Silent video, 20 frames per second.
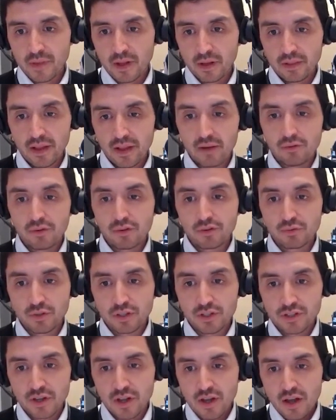levels,
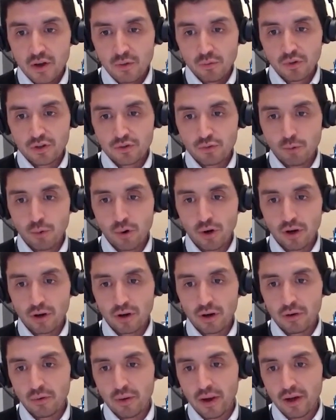which were
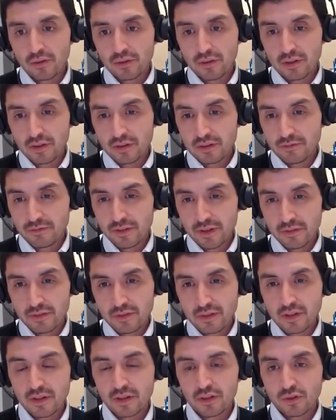around the
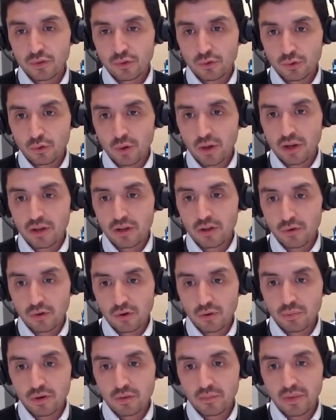15 to 20
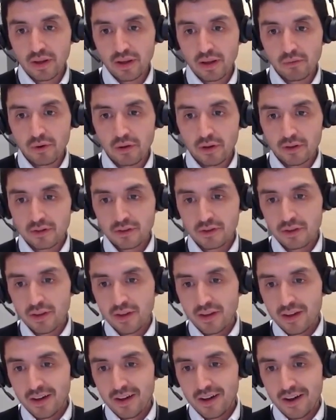euro per megawatt
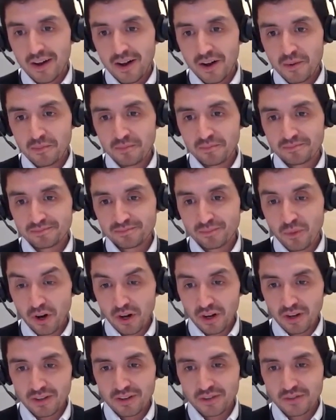
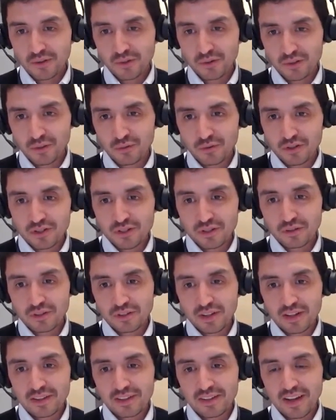mark. So we're still
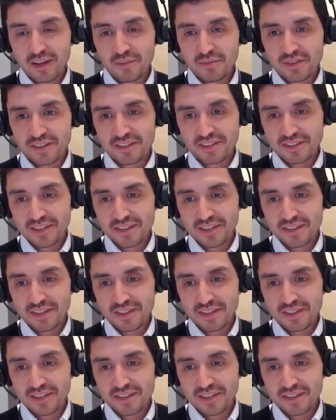10 times